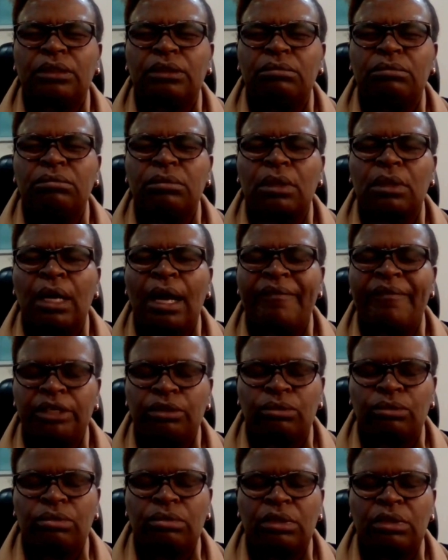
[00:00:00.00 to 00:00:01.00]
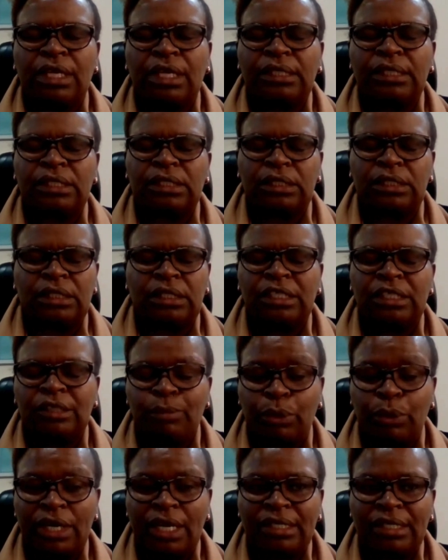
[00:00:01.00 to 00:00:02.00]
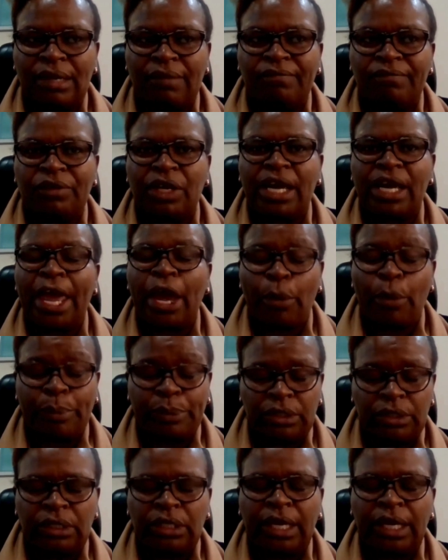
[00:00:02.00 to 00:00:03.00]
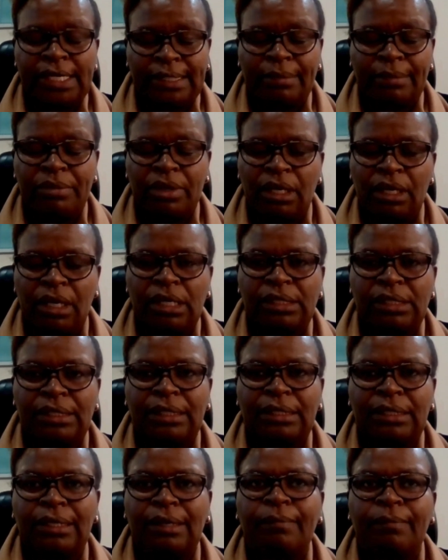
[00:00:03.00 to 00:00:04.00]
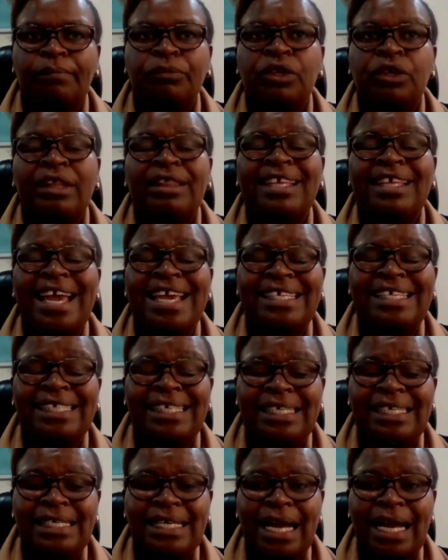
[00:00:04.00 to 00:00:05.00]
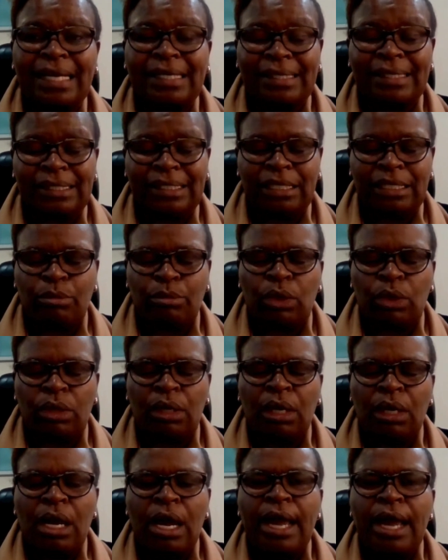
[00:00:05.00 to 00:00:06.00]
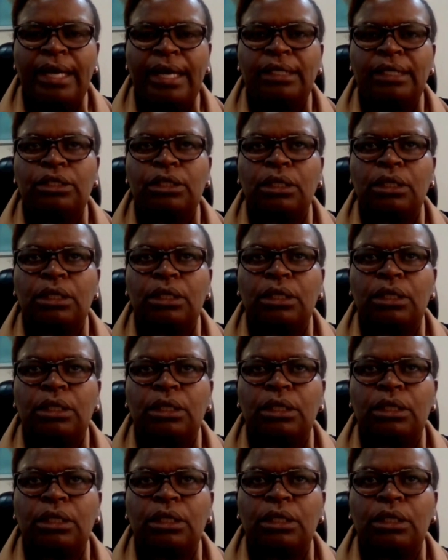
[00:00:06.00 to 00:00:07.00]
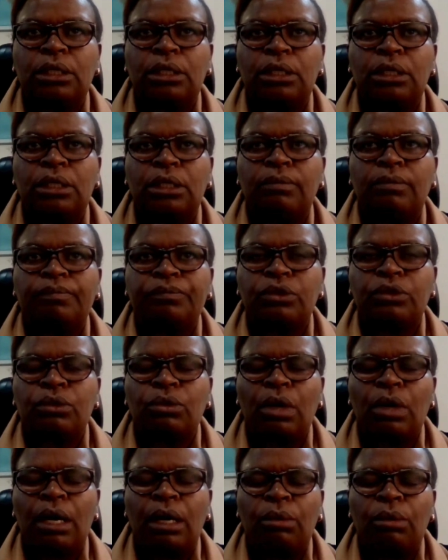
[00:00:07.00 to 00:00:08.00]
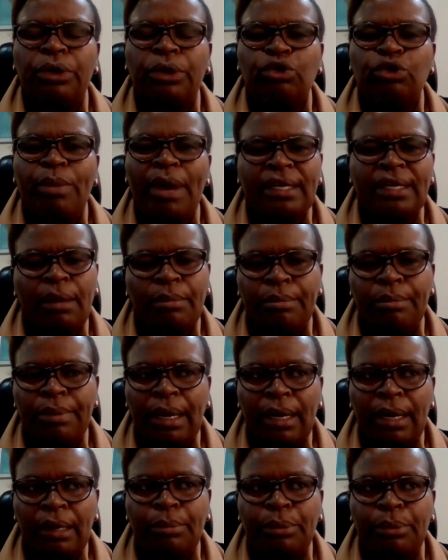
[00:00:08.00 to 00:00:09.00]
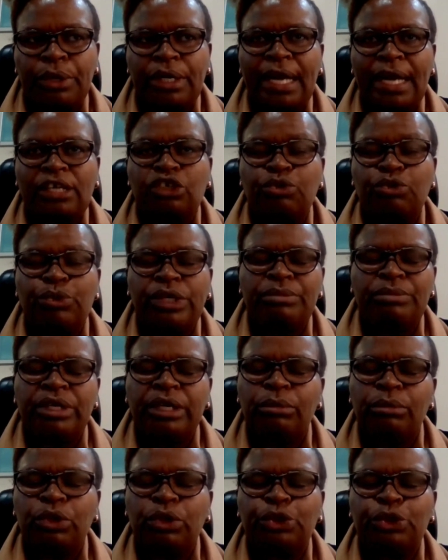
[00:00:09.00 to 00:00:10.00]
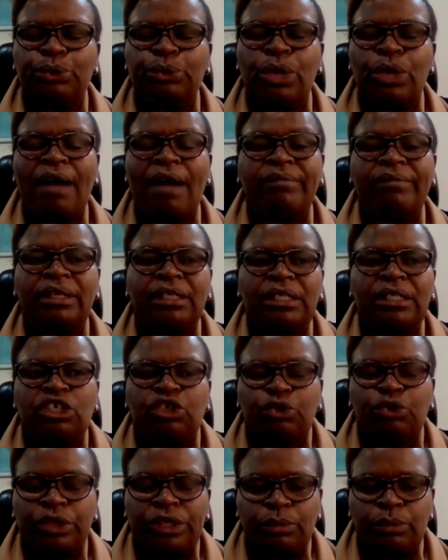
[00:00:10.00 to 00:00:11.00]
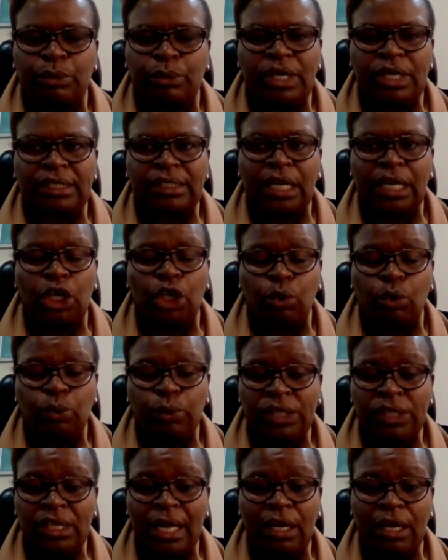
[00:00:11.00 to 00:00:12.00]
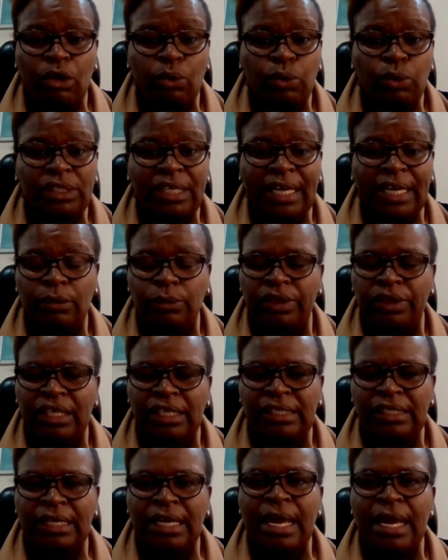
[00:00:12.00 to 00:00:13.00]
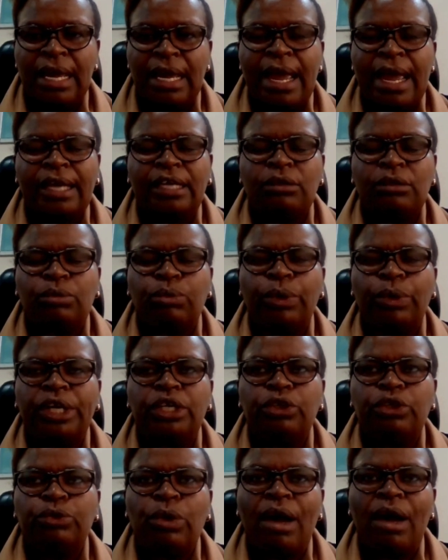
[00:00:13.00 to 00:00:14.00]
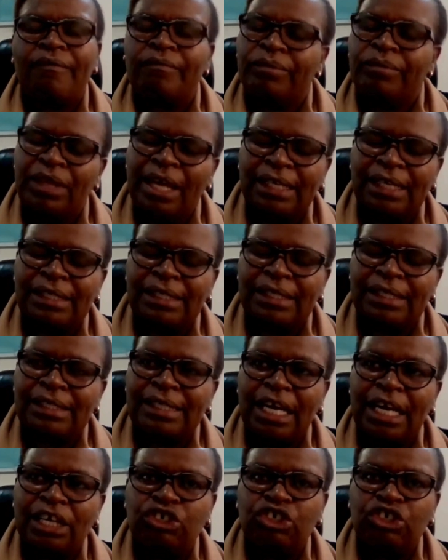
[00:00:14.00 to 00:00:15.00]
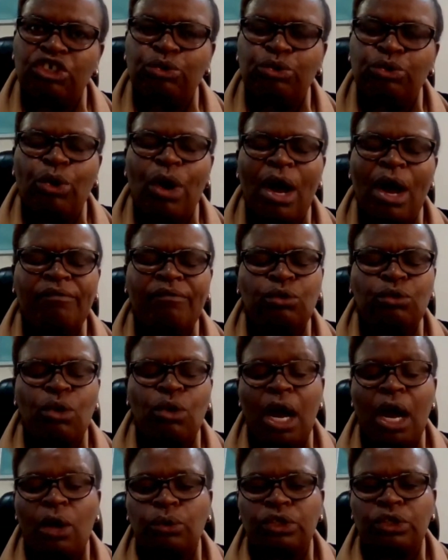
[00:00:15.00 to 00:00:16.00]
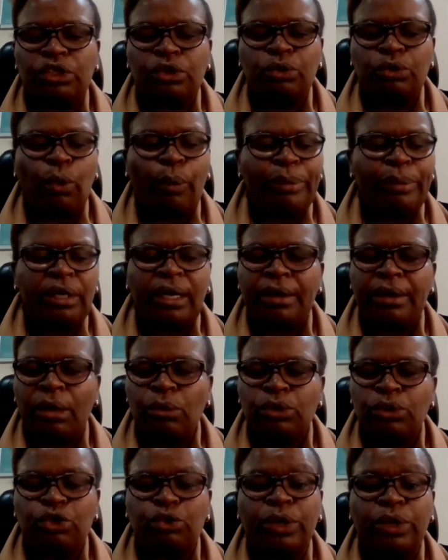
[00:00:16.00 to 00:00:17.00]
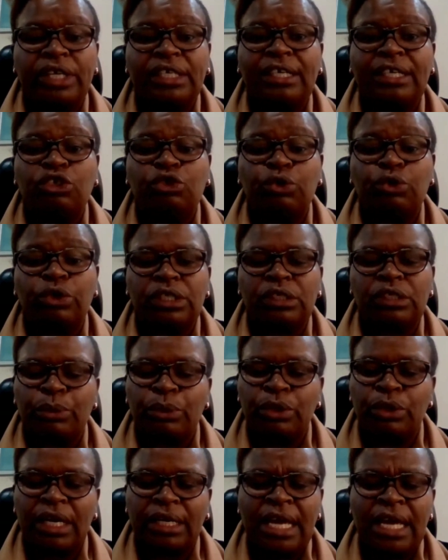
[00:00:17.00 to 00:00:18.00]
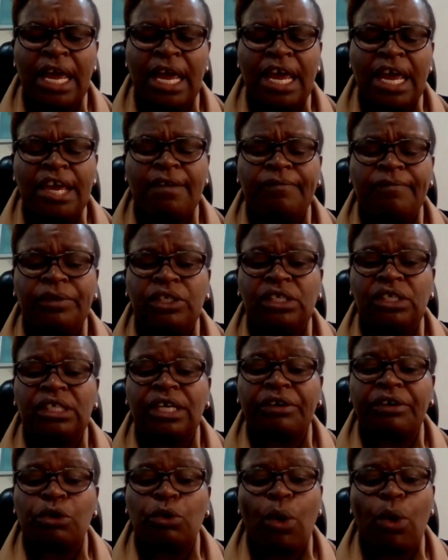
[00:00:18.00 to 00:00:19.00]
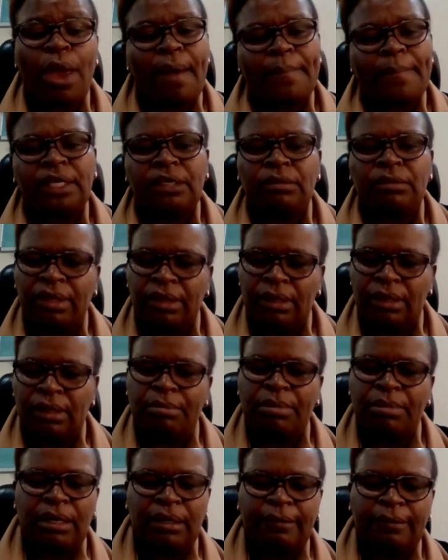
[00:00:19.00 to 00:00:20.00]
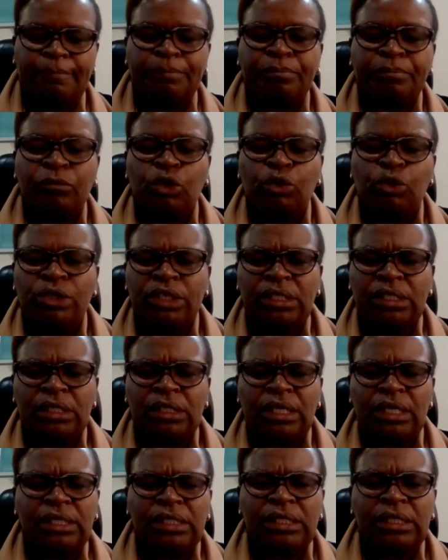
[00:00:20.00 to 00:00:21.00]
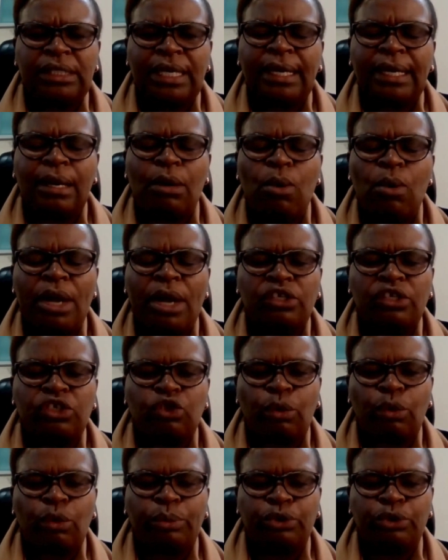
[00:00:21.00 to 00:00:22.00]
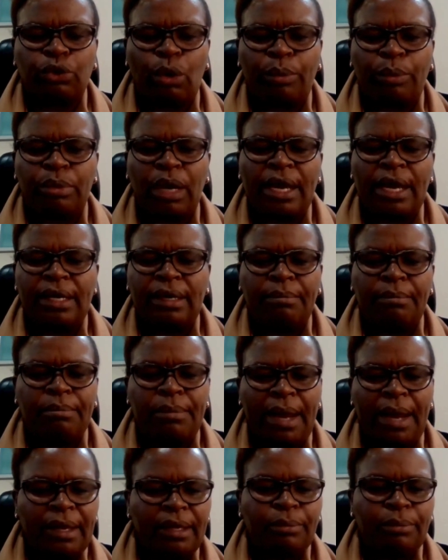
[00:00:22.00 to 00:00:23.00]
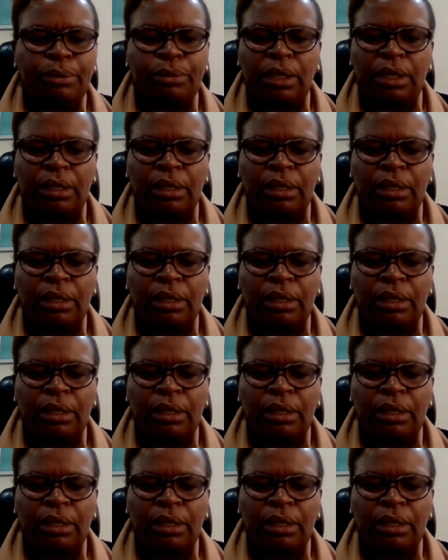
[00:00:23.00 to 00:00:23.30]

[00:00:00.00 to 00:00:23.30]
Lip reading: avenue that these products have helped the SME is that they are easily accessible, and when you're buying a bag product, you will be able to have an insurance product alongside with it. And when you are that such, you don't have to go out hopping around to get an insurance product if it is a requirement by the bank. You just say it is like a one-stop shop. I am buying